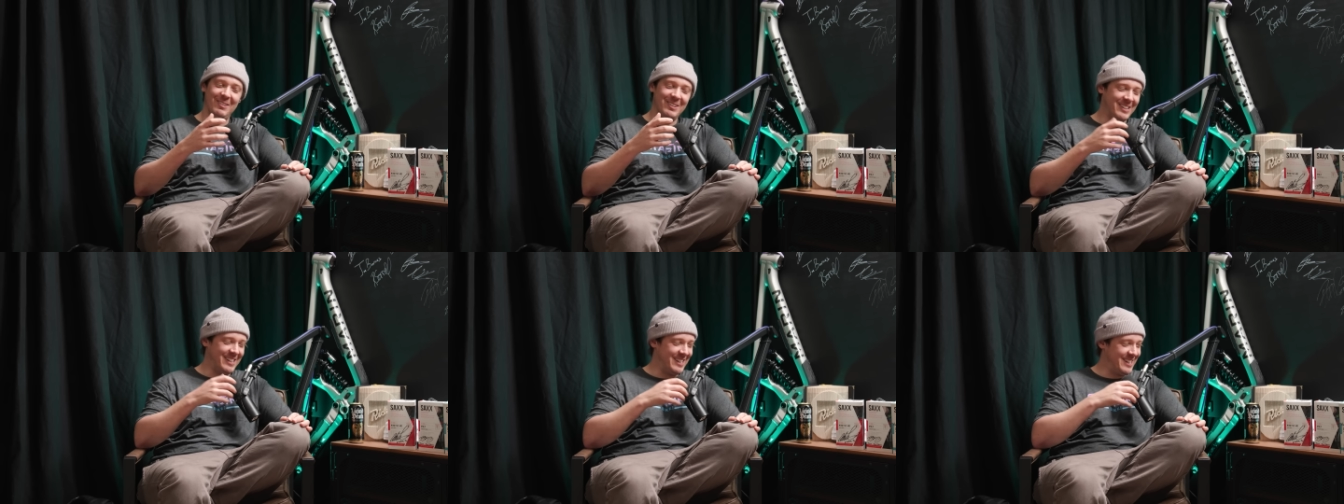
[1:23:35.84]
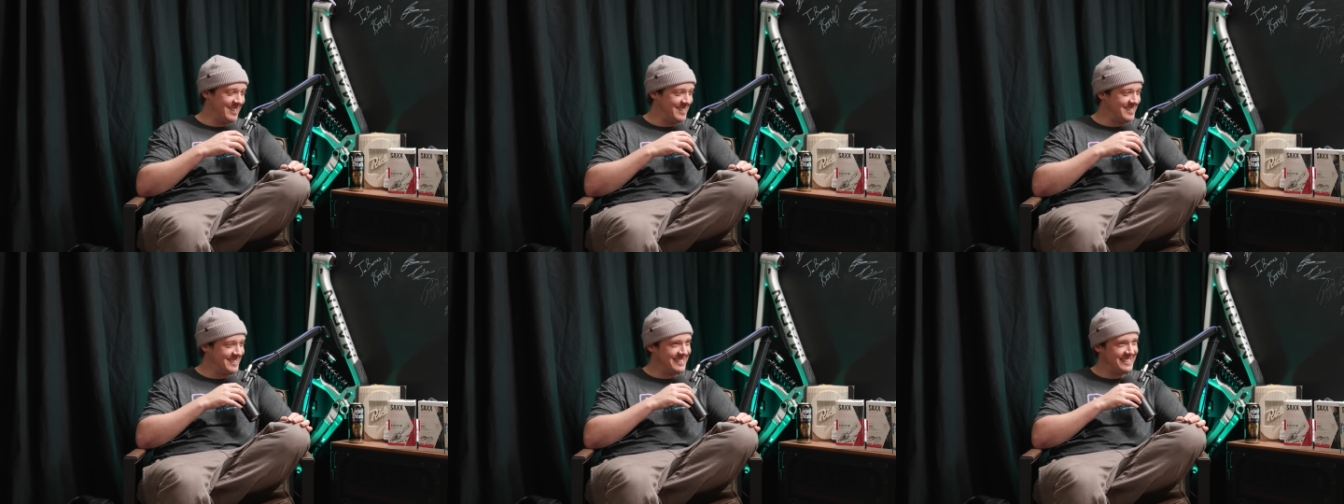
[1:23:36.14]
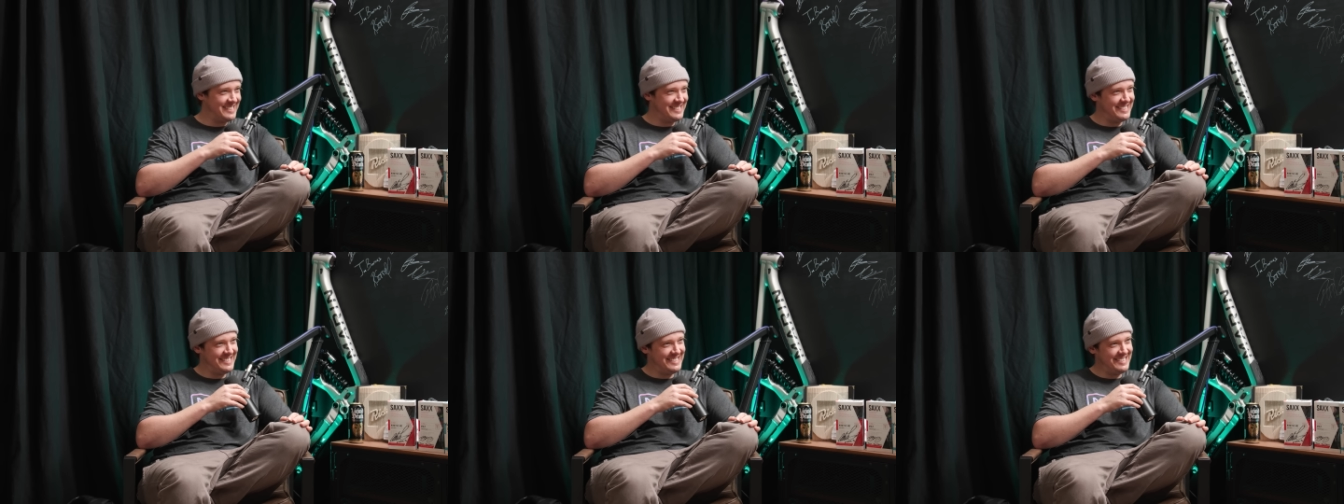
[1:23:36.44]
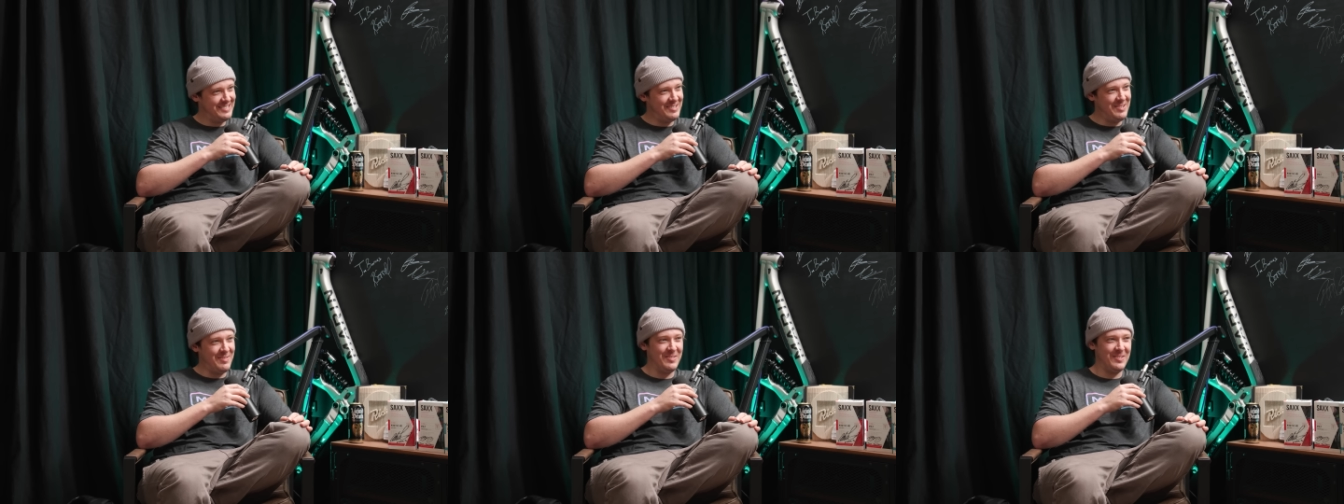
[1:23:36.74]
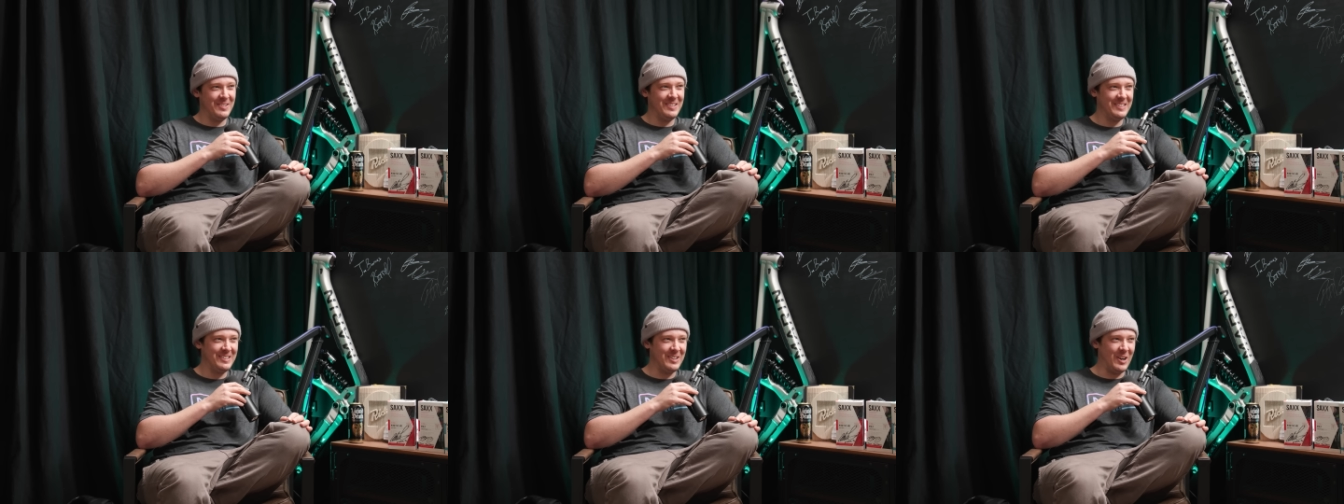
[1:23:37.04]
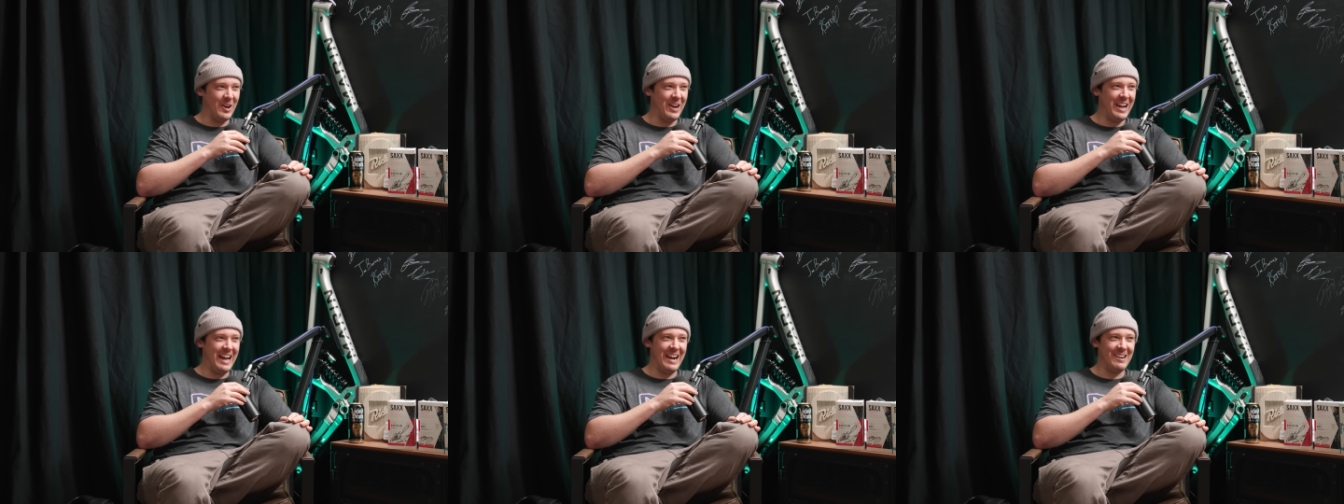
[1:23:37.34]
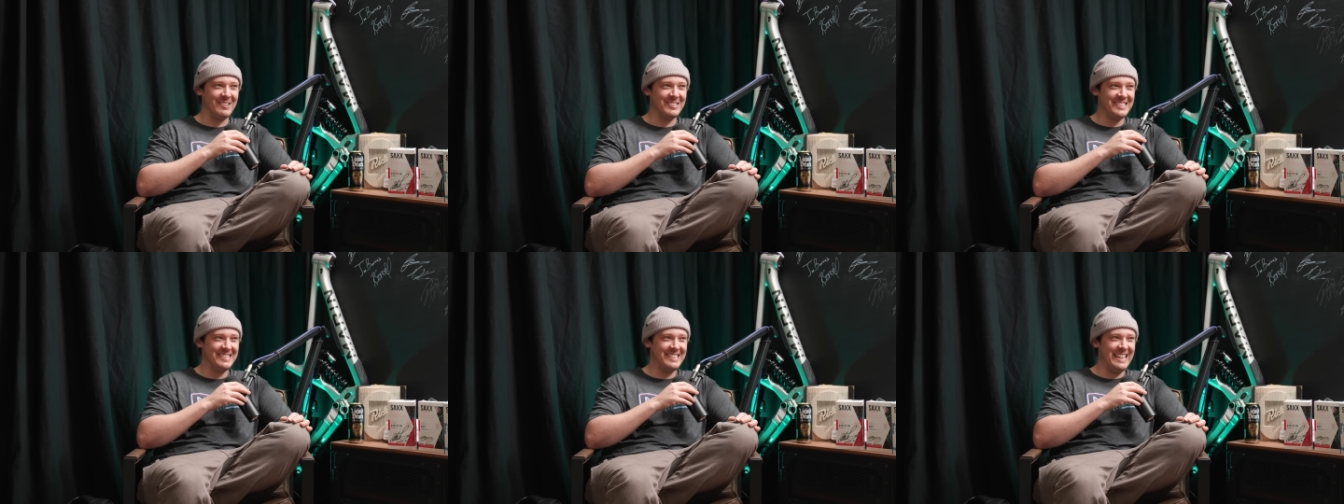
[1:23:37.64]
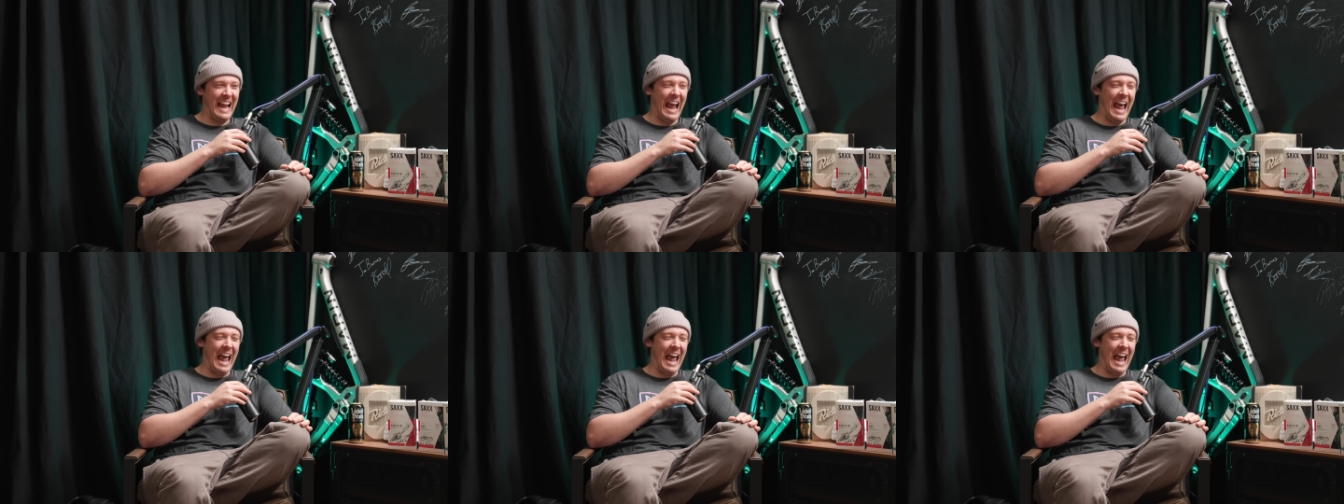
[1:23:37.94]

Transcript: look at us. We've got a house.